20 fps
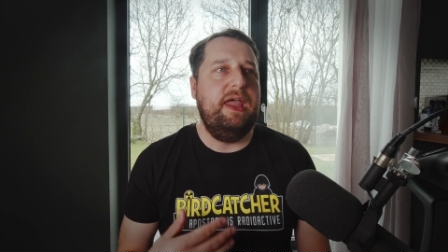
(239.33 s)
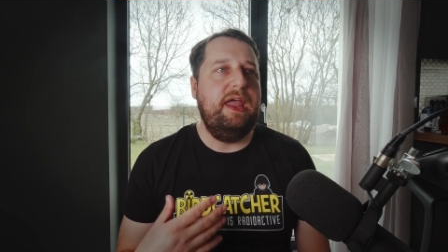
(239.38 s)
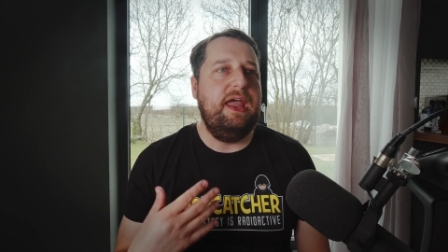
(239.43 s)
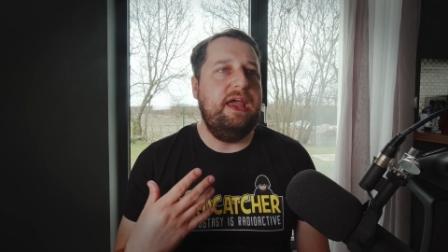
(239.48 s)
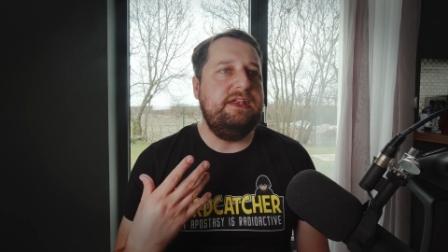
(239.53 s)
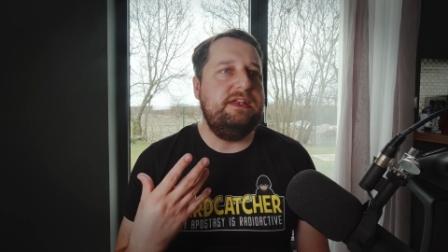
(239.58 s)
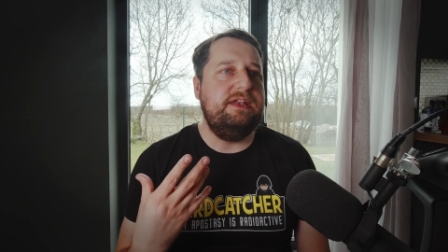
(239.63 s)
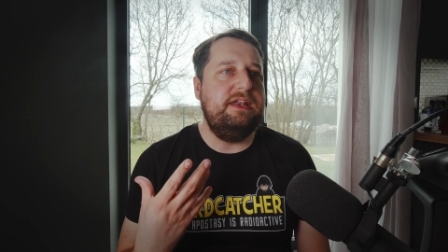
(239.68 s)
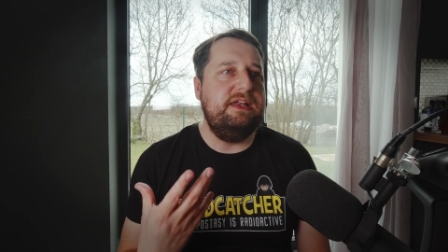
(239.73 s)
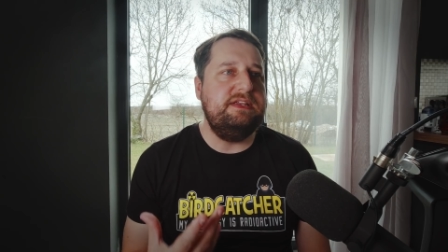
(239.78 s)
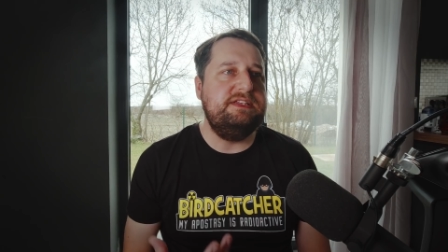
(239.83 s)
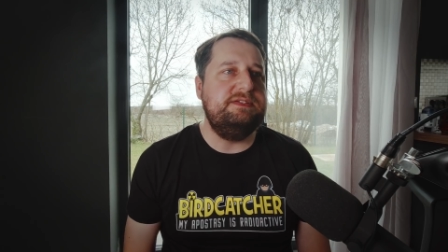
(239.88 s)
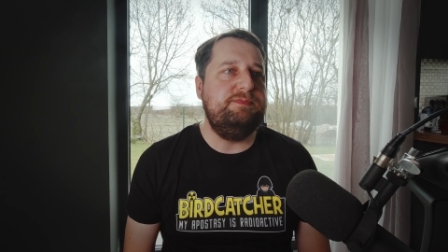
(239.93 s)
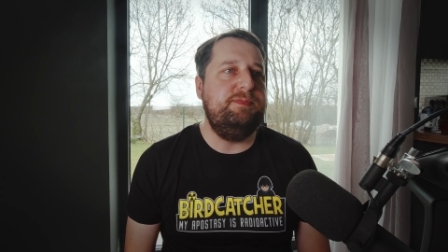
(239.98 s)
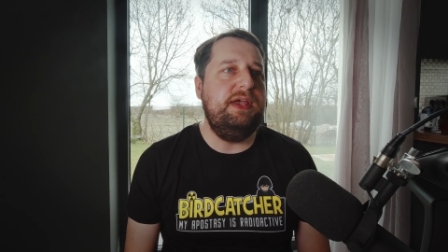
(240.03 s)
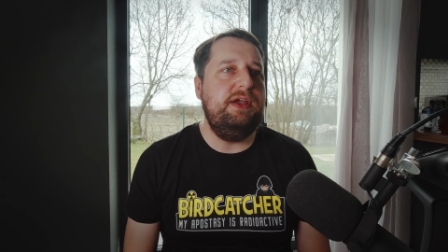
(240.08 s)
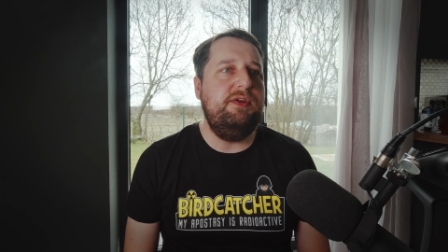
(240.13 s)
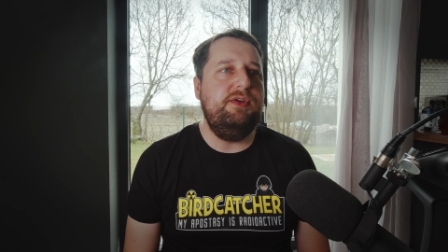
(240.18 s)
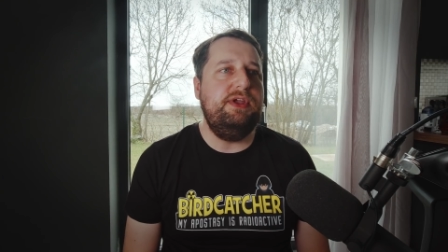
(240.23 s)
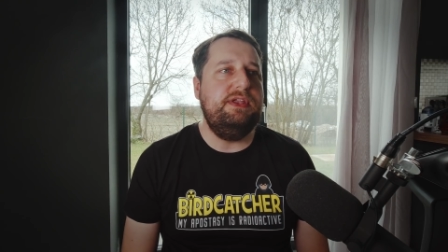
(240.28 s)
I had an
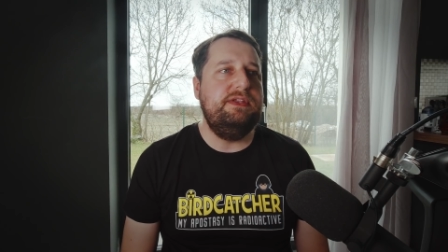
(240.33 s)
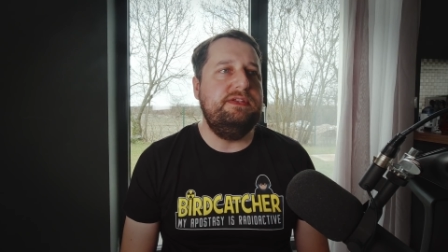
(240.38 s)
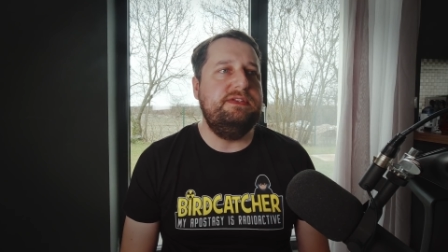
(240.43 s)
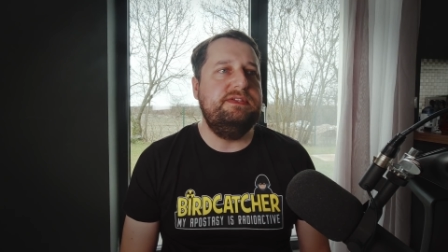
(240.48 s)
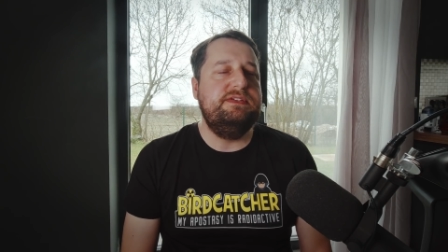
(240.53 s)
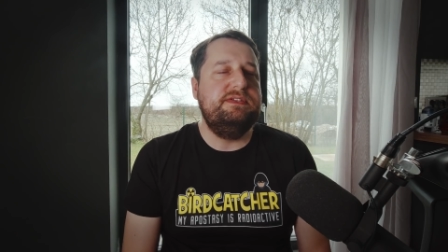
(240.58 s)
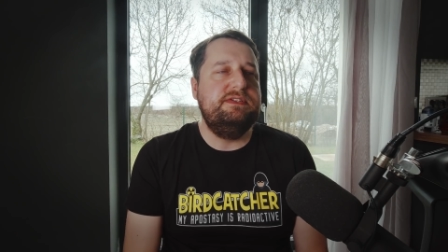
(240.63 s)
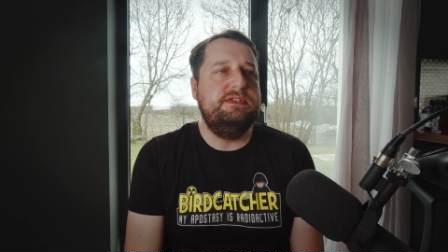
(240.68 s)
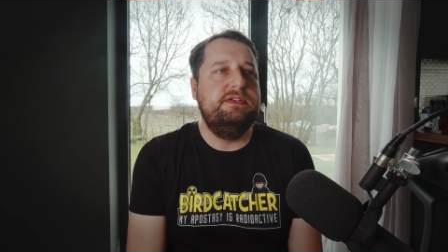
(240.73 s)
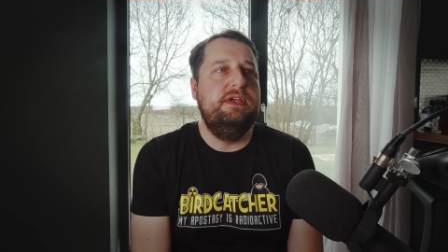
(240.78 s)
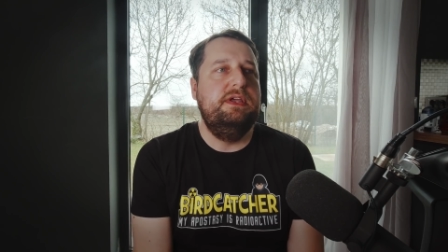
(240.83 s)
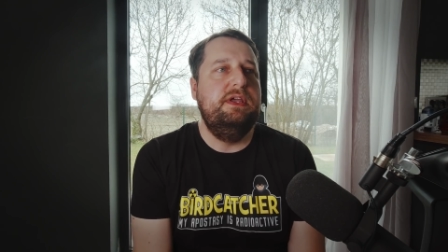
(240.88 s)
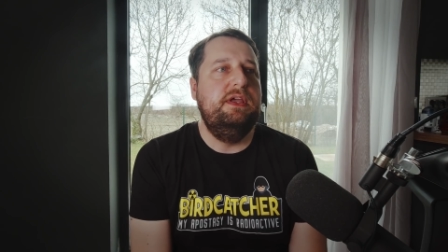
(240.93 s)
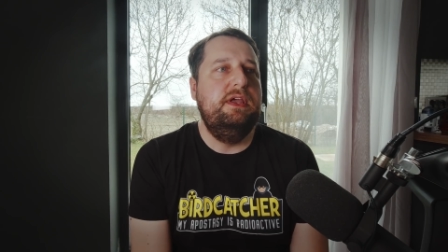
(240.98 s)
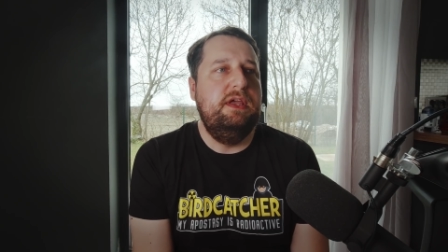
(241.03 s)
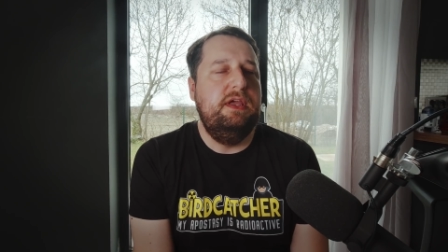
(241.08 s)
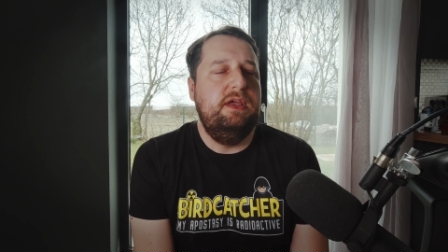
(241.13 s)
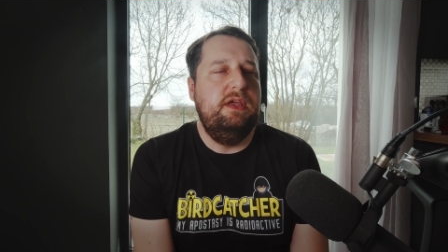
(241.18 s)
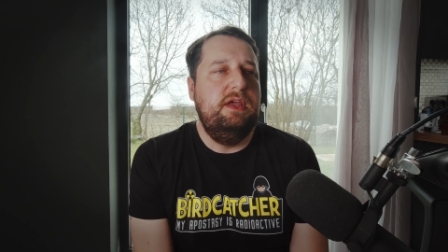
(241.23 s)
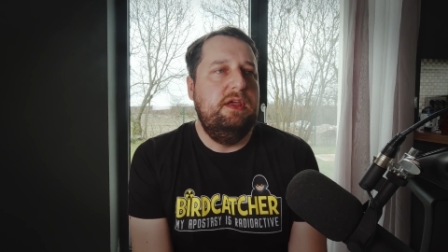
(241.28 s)
experience
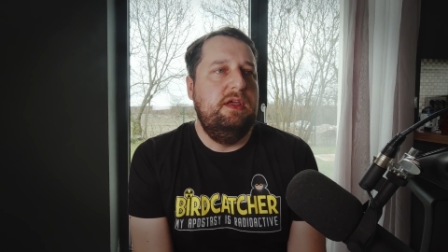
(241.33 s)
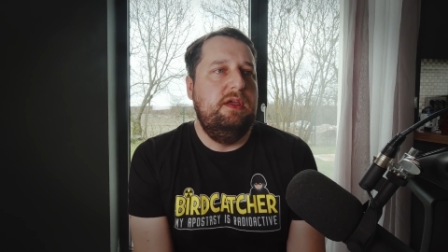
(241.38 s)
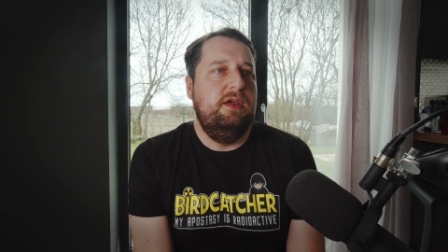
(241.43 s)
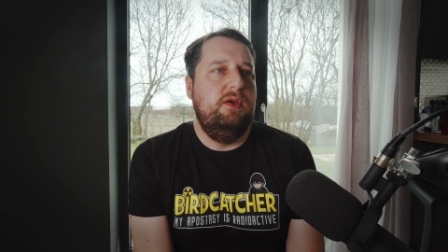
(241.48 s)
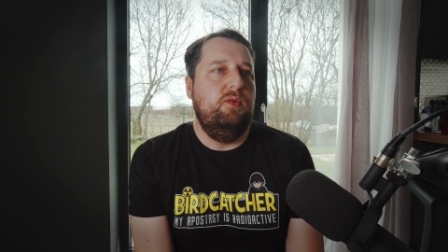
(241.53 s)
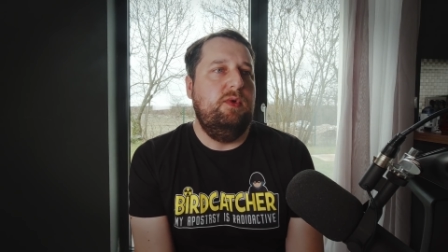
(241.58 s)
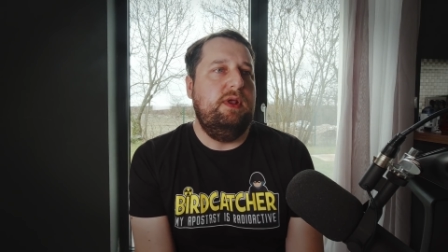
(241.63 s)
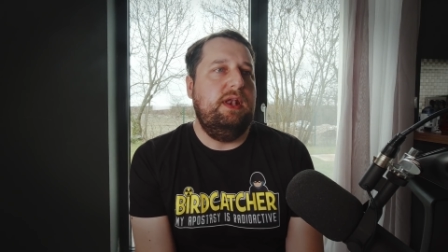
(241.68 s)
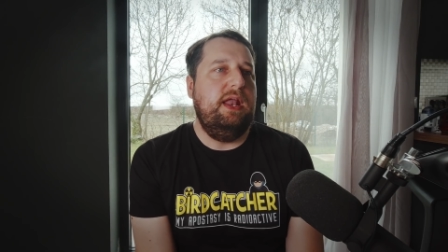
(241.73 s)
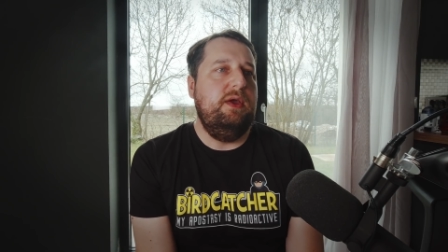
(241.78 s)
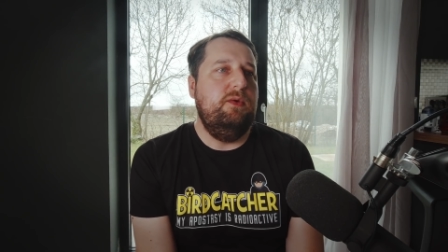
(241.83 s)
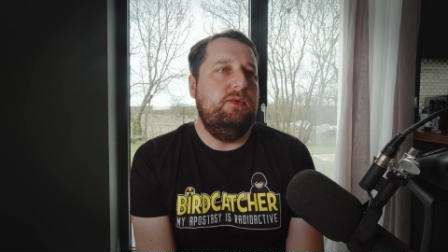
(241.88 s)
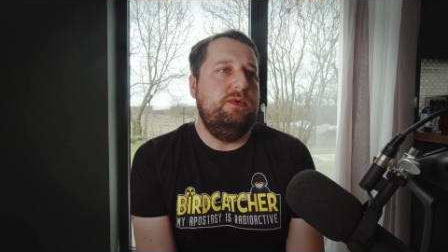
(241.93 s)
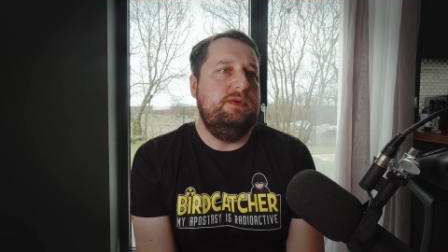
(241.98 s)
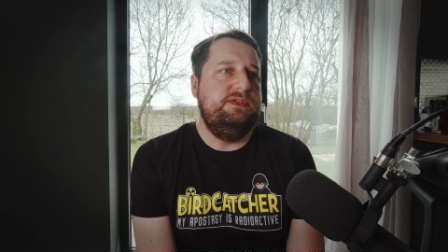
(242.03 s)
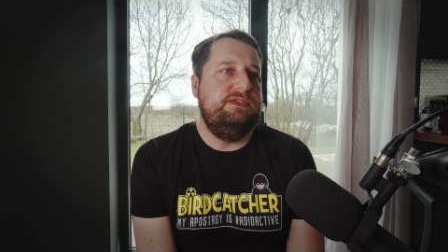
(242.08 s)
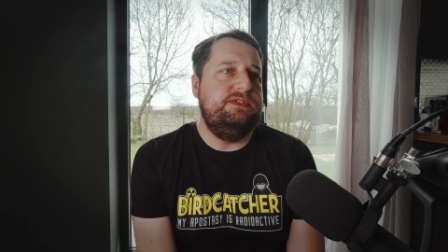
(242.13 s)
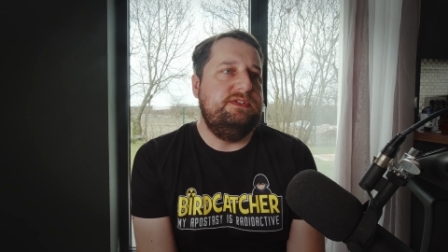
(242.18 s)
when I